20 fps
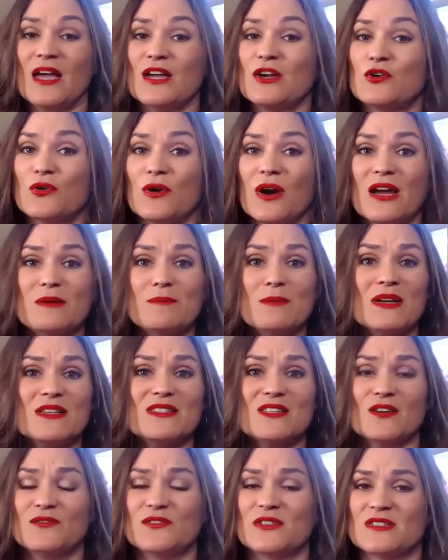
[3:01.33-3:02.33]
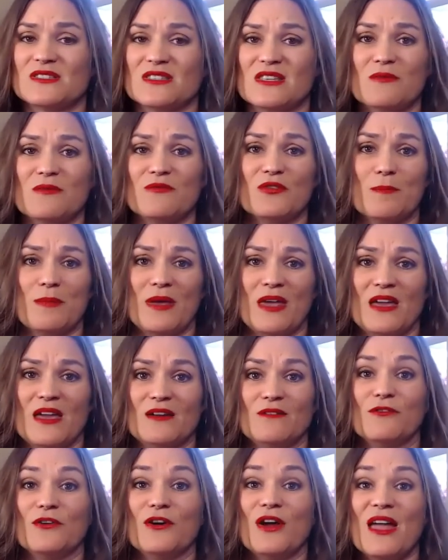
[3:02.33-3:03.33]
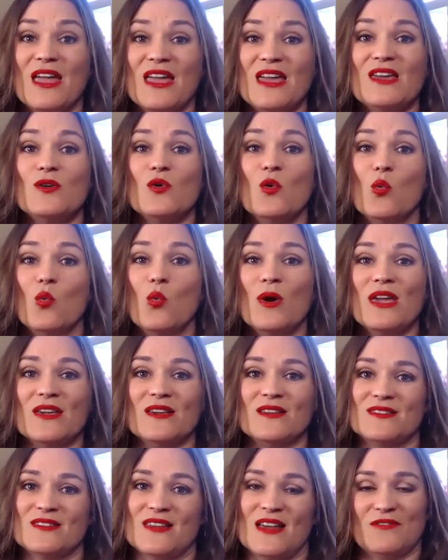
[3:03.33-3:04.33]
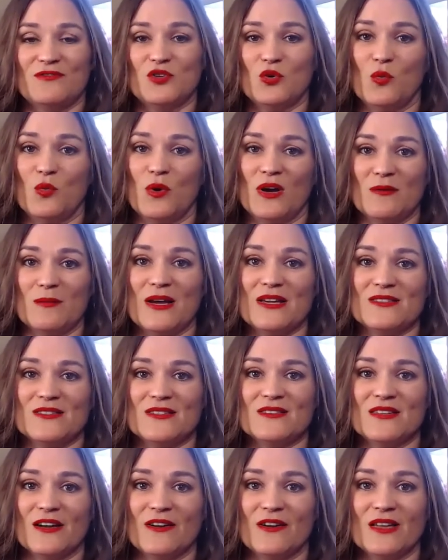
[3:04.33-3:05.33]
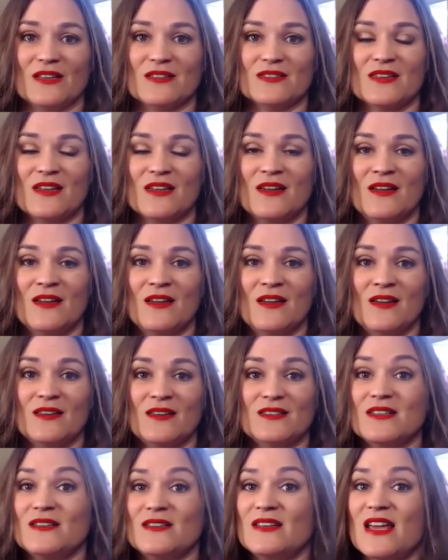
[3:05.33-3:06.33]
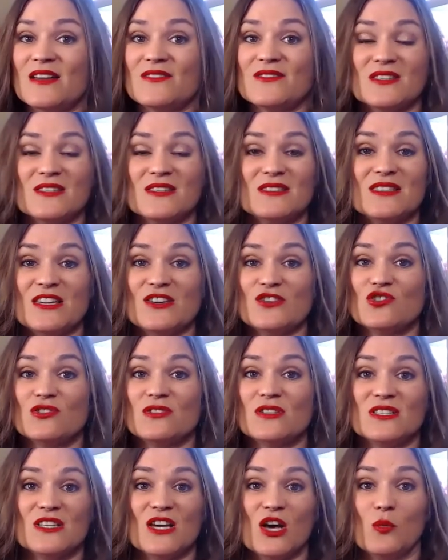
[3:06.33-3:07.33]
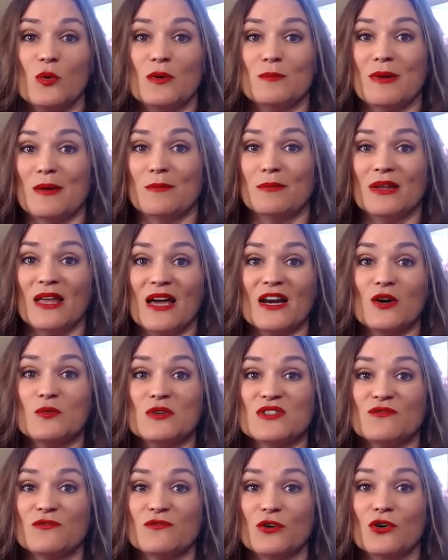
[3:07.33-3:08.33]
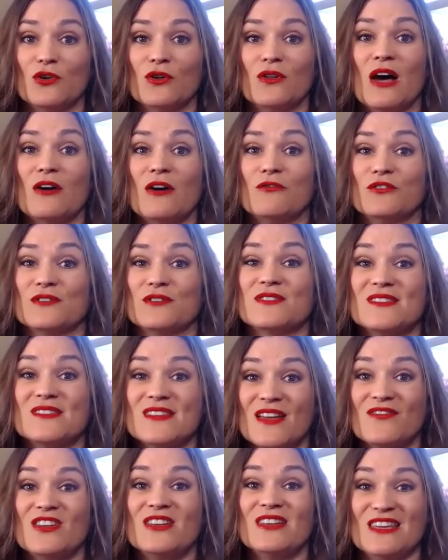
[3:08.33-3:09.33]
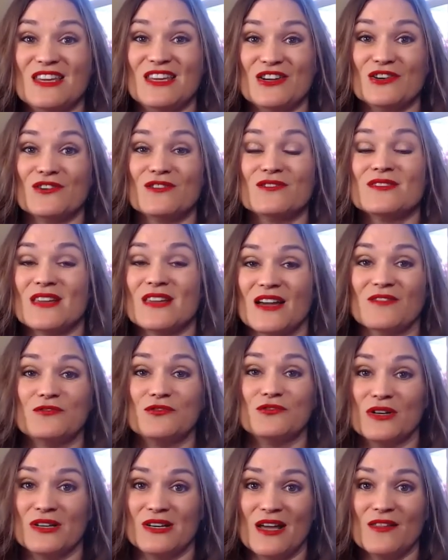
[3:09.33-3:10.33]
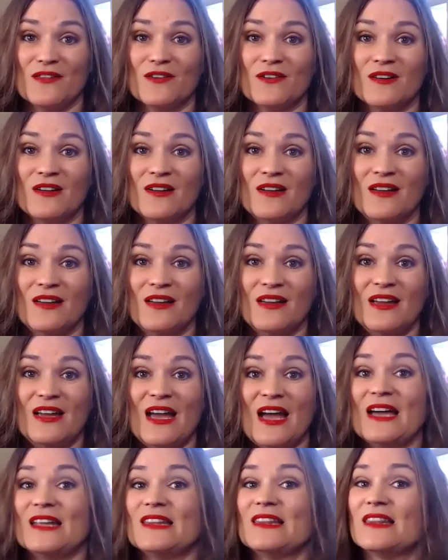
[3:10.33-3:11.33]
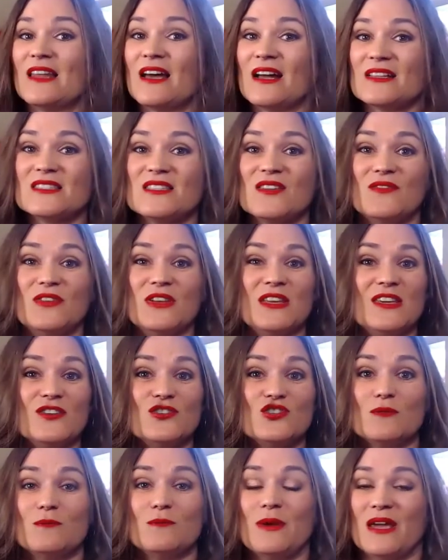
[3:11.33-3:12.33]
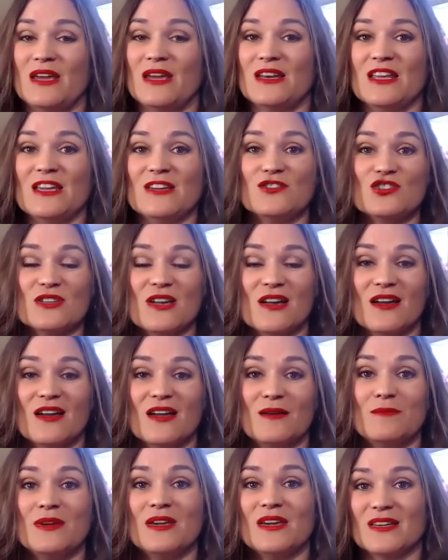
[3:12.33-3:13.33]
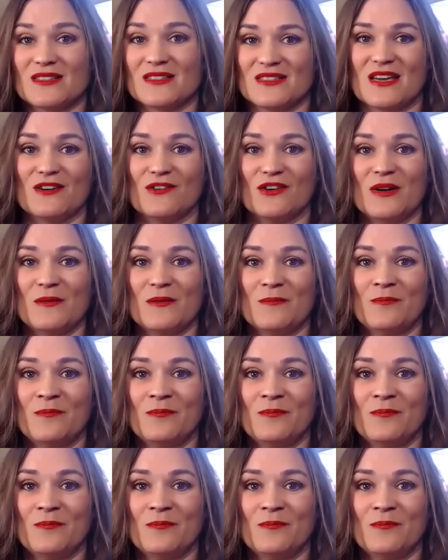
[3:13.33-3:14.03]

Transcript: cried myself to sleep from pain for 8 weeks after one of my cesareans. Didn't have sensation to tell when my bladder was full for 7 years after another. Had lots of adhesion pain each time, etc.